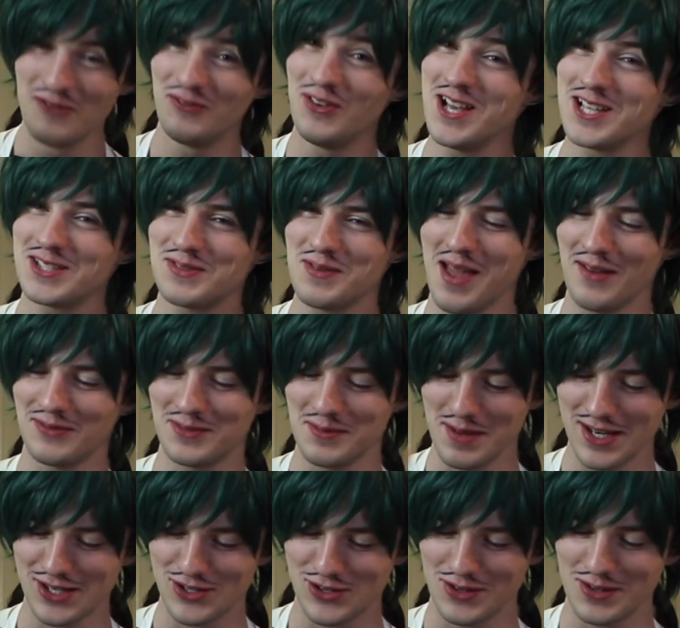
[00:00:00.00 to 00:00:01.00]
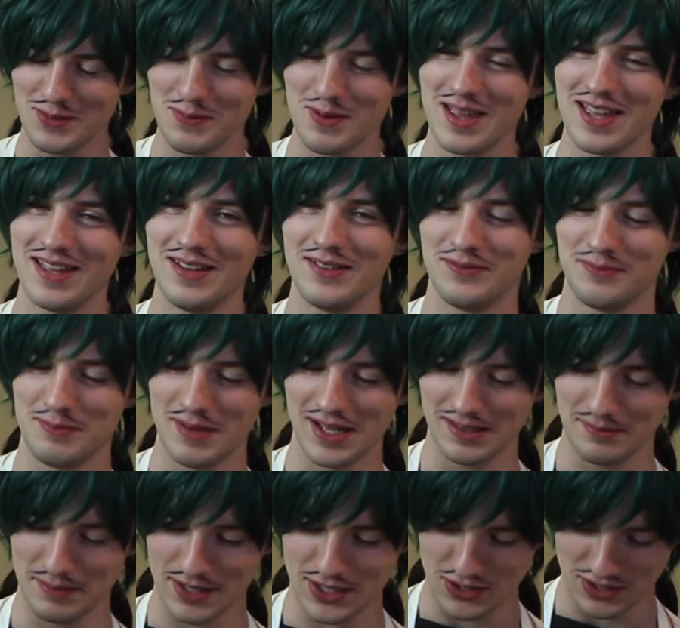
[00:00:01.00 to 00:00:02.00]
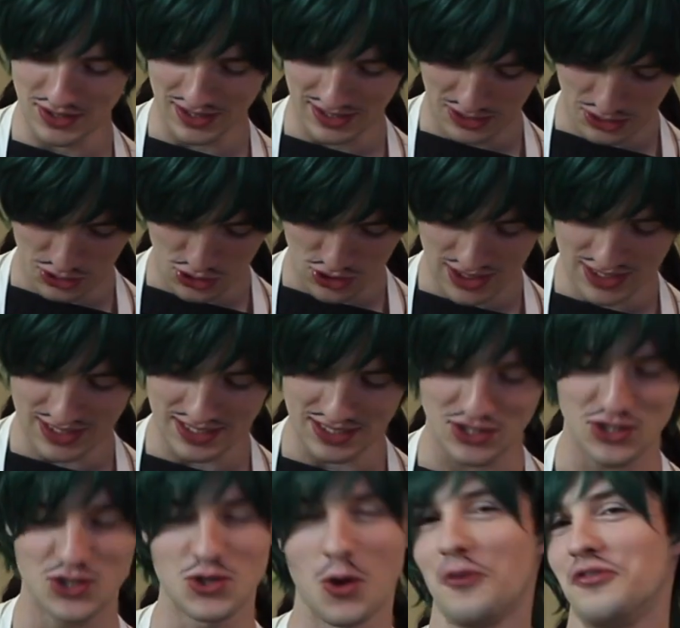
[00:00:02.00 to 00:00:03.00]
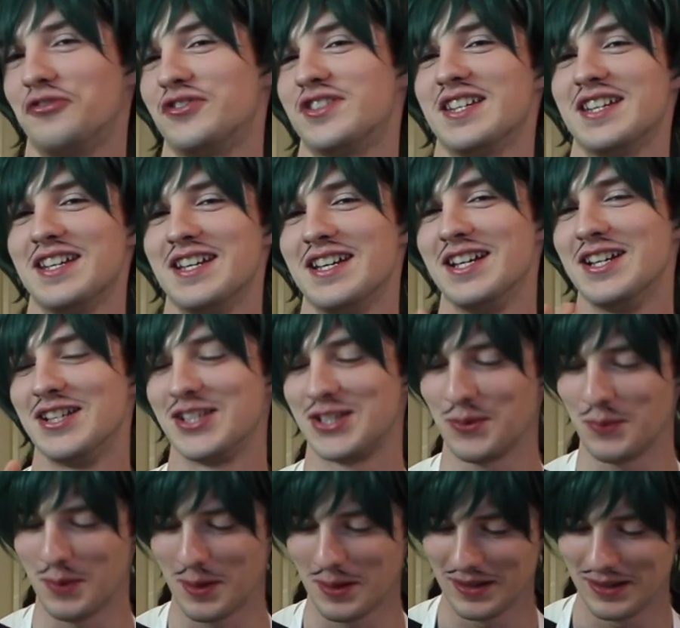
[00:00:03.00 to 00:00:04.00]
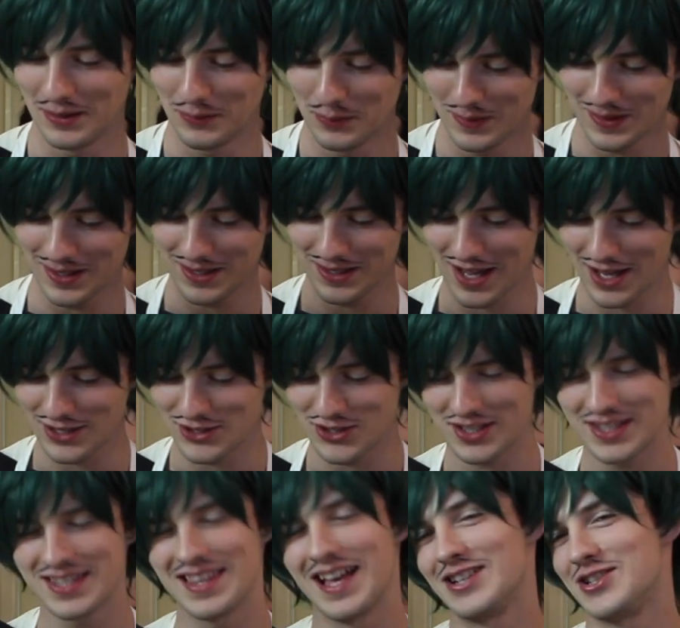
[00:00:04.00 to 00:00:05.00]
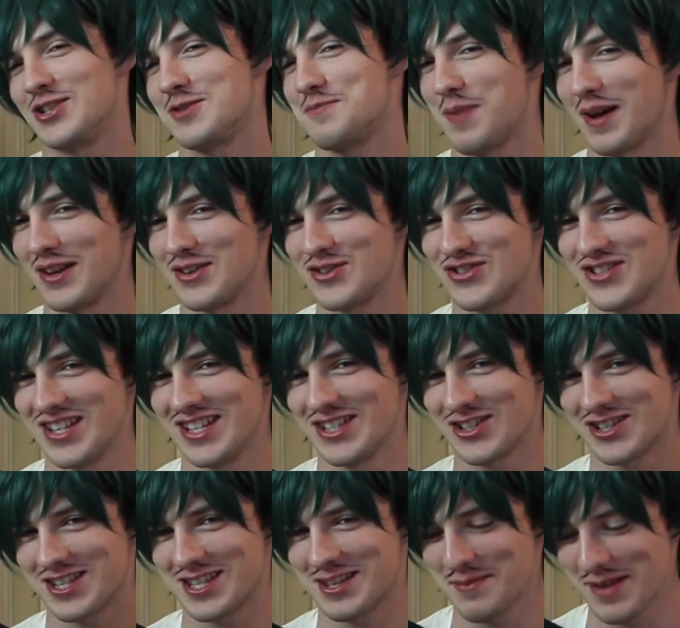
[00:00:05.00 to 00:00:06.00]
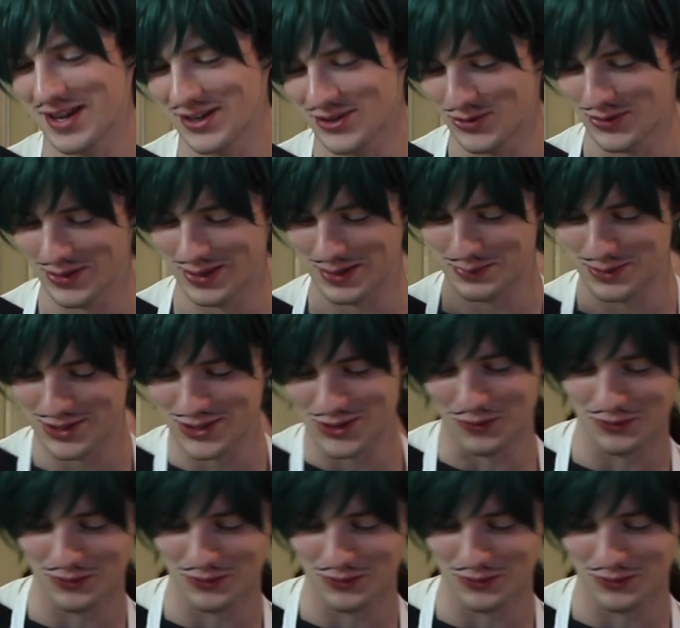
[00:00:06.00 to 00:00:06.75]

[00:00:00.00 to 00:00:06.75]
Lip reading: first we have to make sure that the cheese is soft. So I just punched it just to make sure that it was